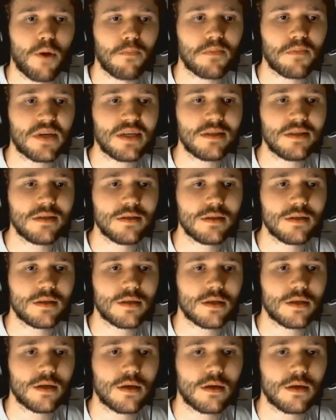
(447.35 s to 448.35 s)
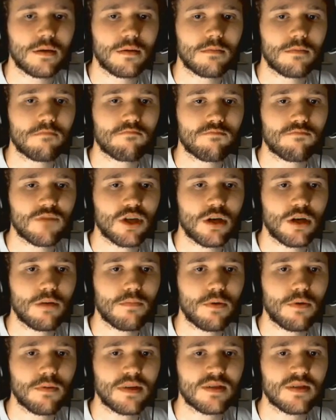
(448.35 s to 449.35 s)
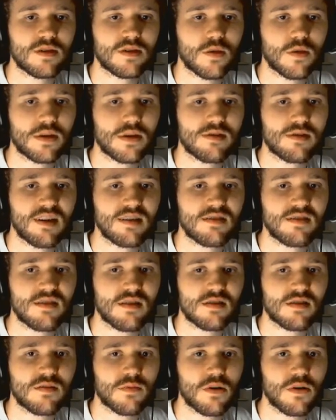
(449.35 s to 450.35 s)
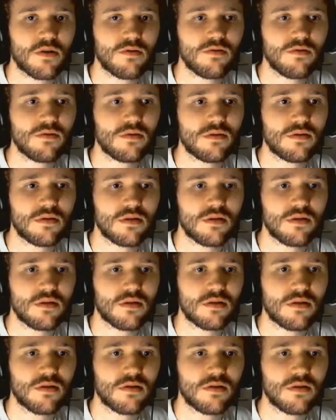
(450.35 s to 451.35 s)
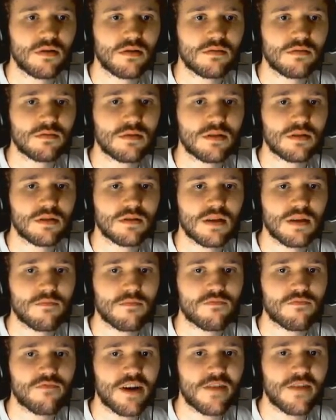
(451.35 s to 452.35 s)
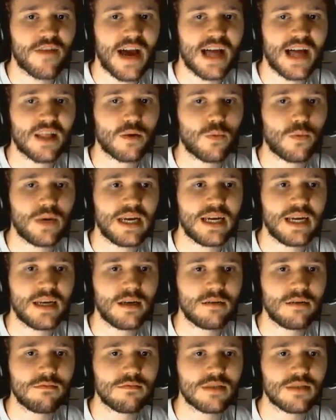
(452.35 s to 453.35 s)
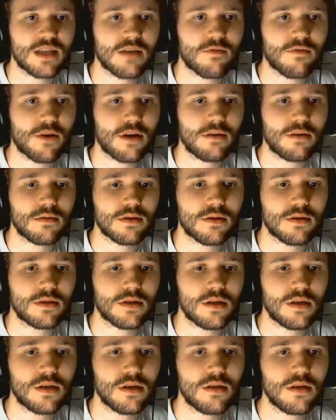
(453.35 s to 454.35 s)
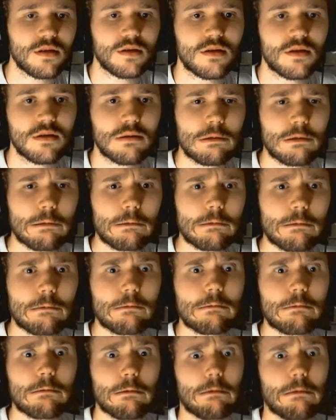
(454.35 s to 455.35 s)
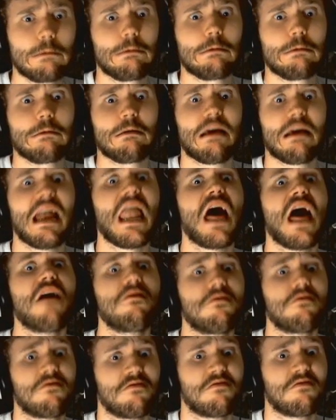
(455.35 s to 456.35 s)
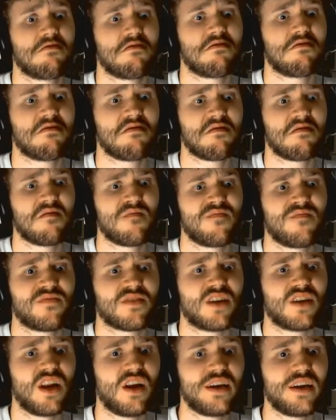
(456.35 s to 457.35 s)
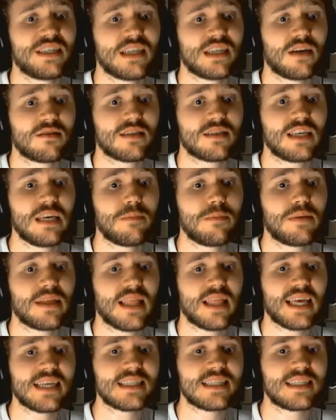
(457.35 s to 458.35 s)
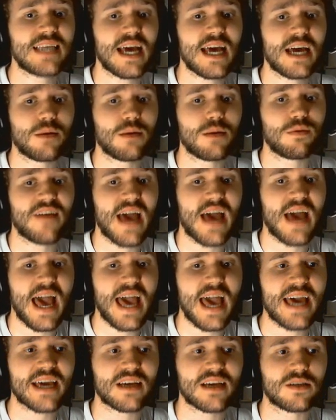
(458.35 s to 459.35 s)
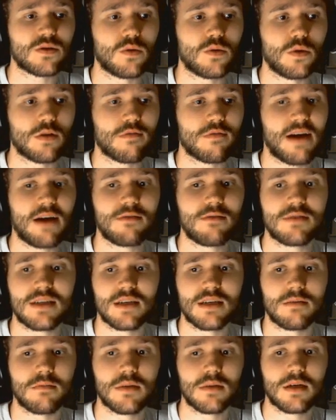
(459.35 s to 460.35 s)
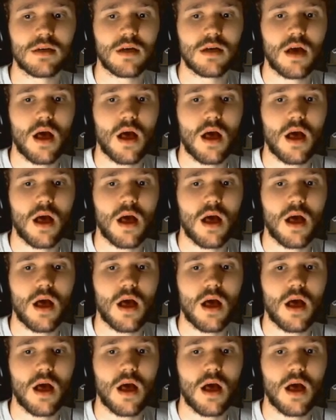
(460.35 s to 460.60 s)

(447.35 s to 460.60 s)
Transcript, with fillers: pumpkins? You know, pumpkins are quite tasty, I suppose. Getting ready for Halloween. Is that right, good sir? Hello? The lighthouse keeper lays dead with eggs all around him.